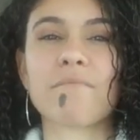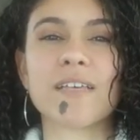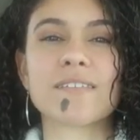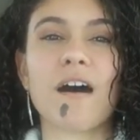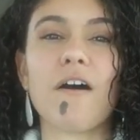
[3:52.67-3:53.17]

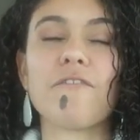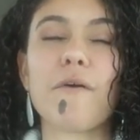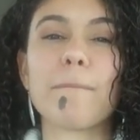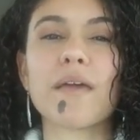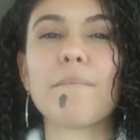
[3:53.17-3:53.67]

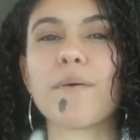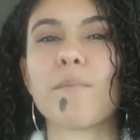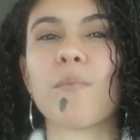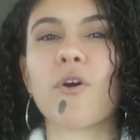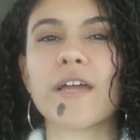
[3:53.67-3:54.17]
myself, be a
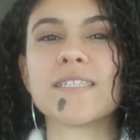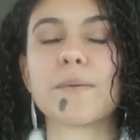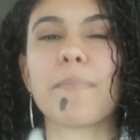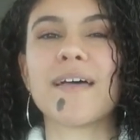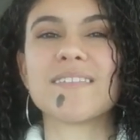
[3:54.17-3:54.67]
bit more
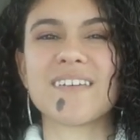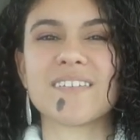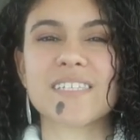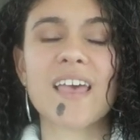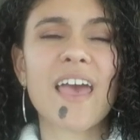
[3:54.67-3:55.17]
independent,